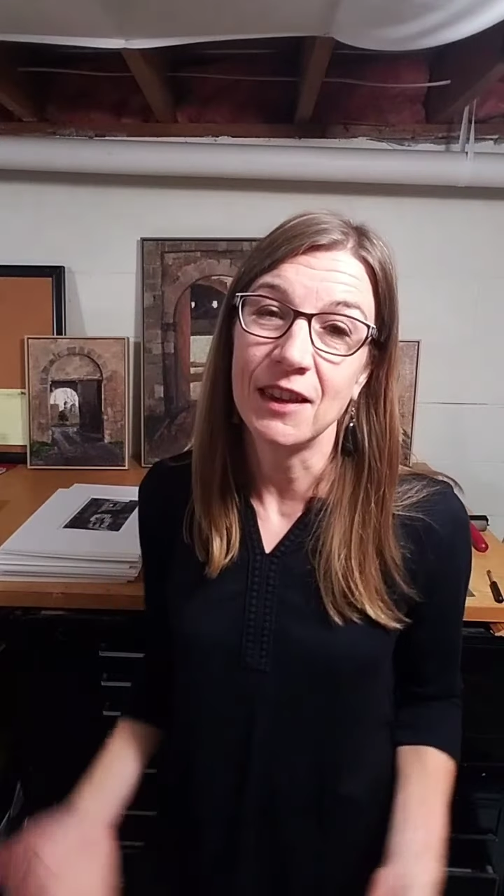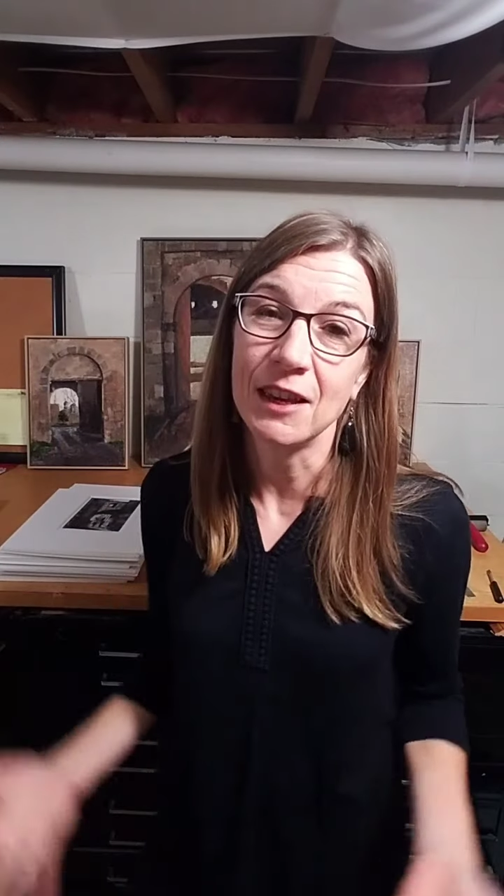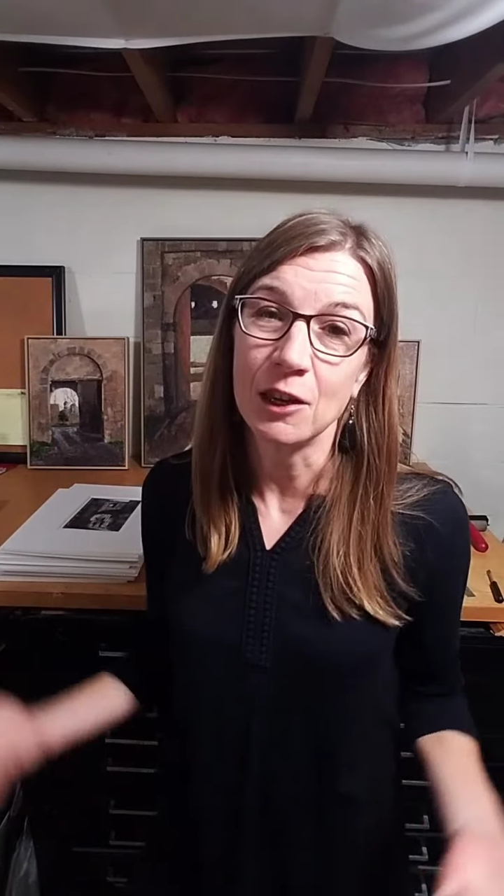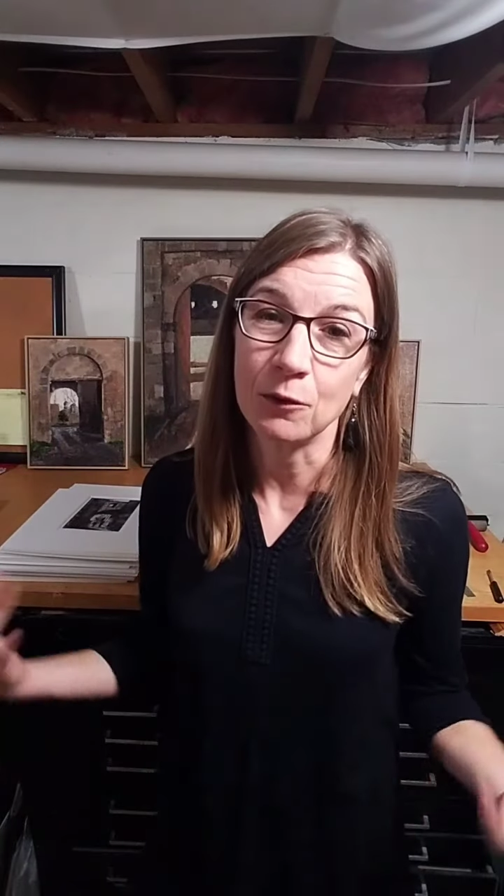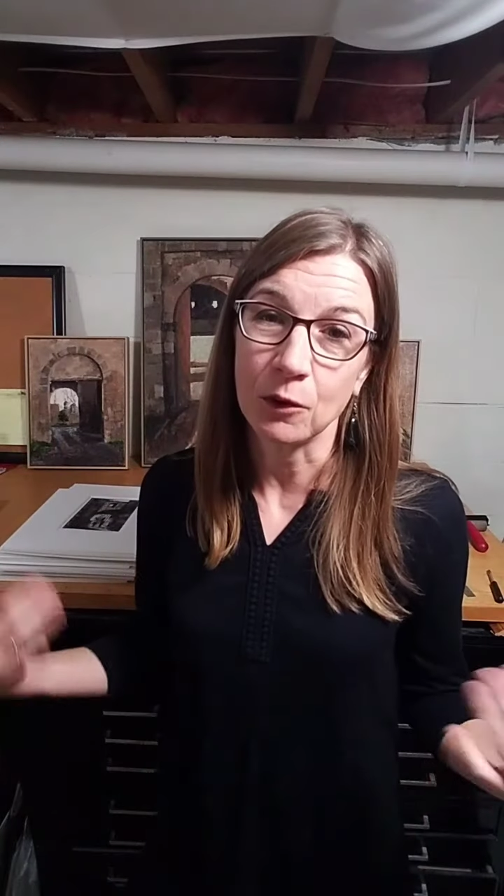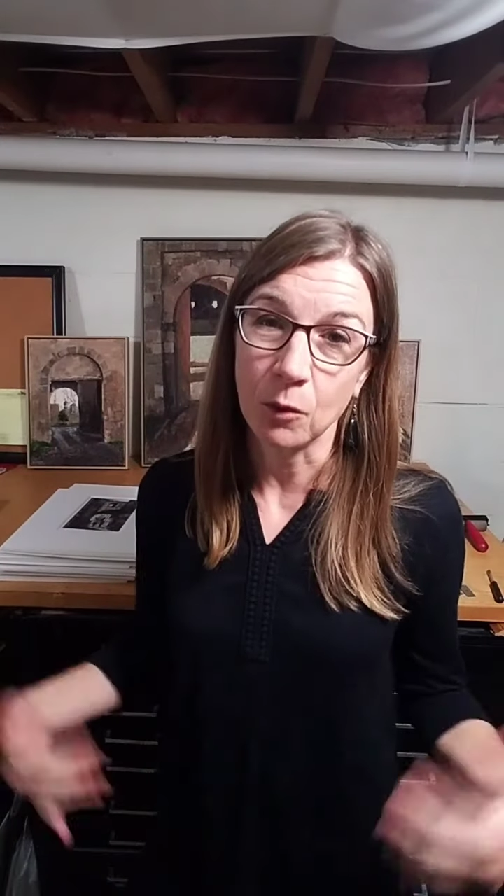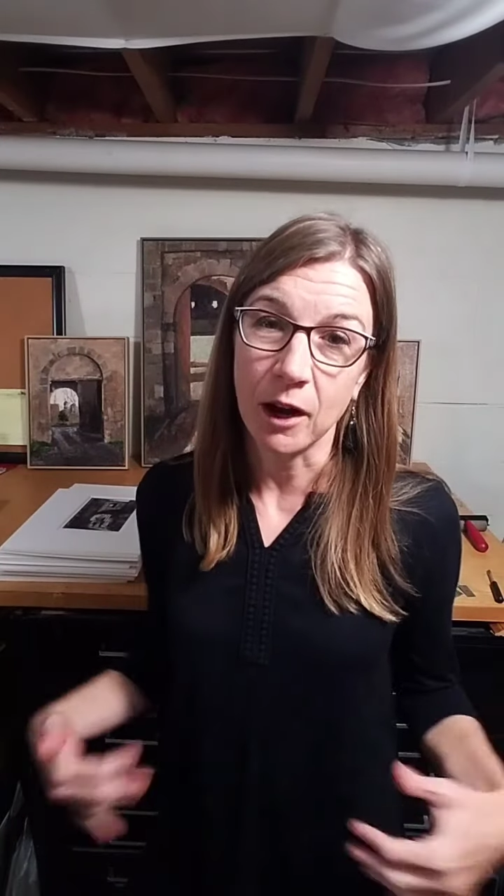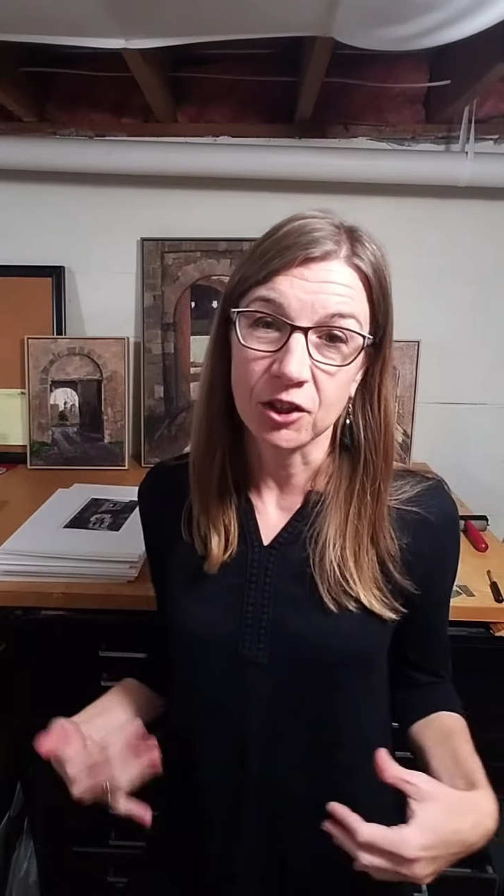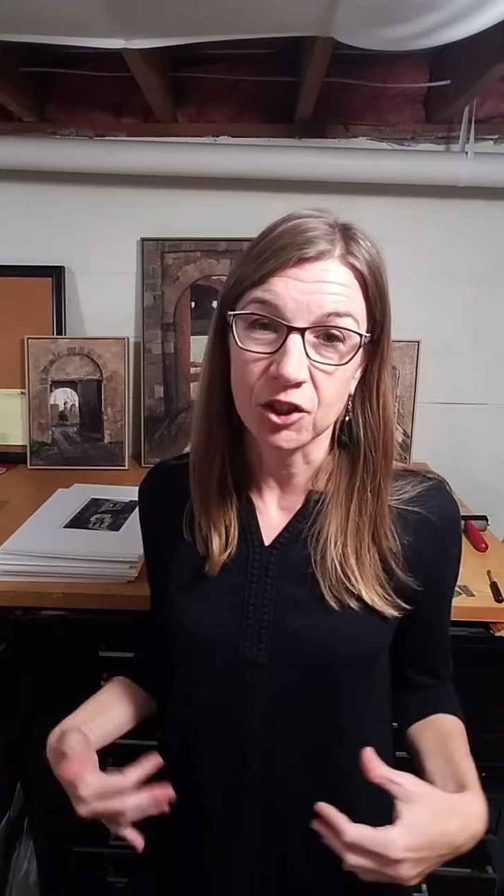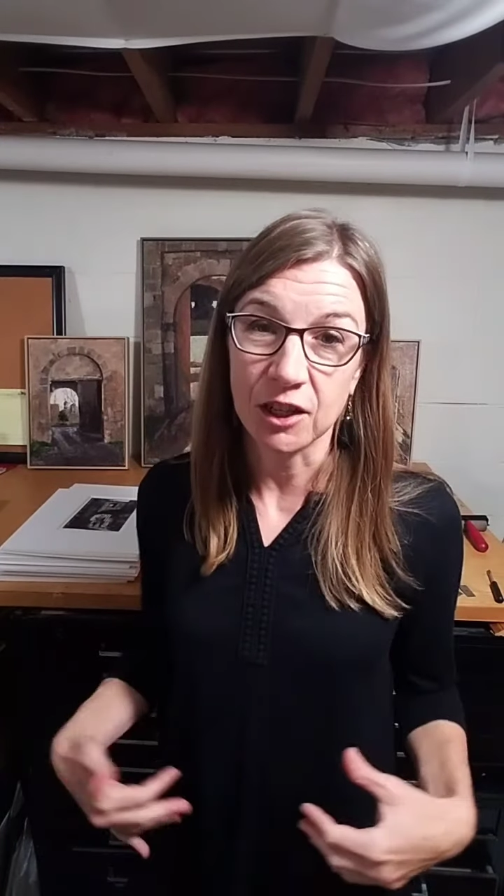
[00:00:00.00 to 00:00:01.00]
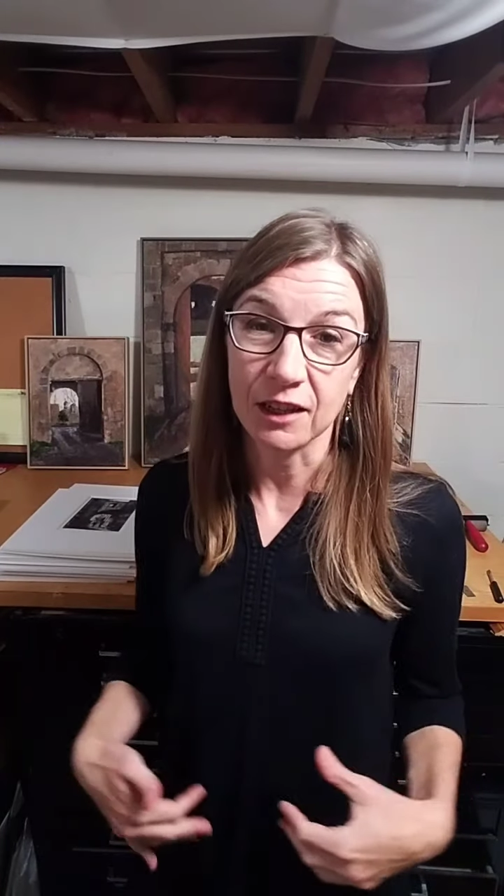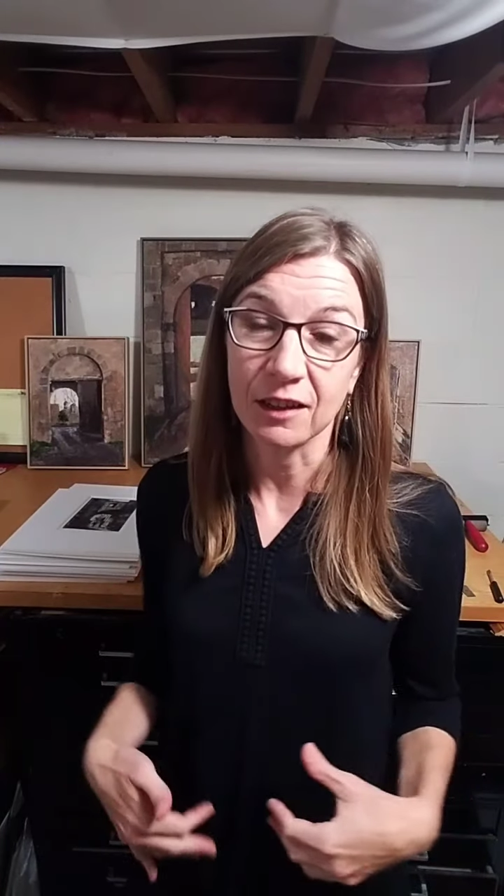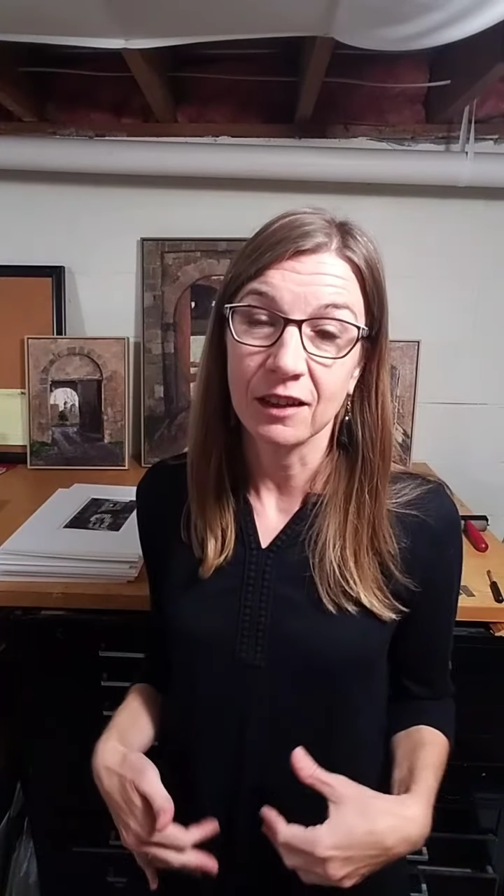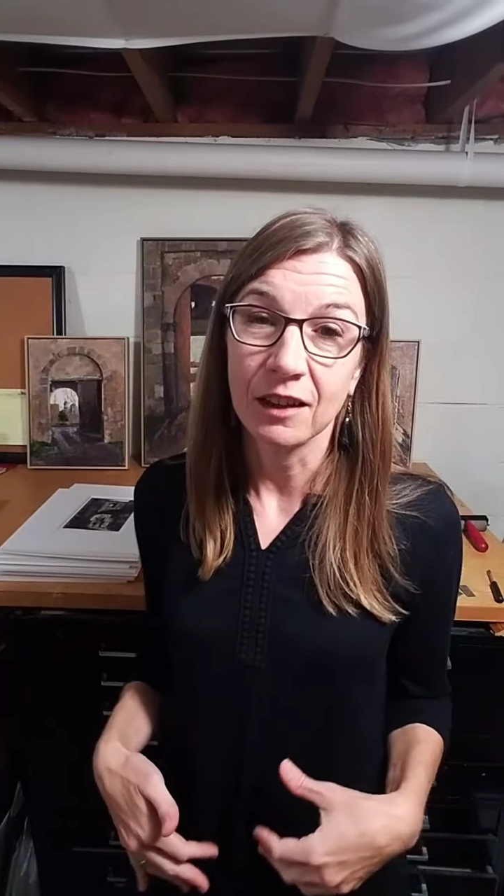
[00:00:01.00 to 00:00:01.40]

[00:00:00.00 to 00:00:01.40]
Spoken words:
Thank you for watching.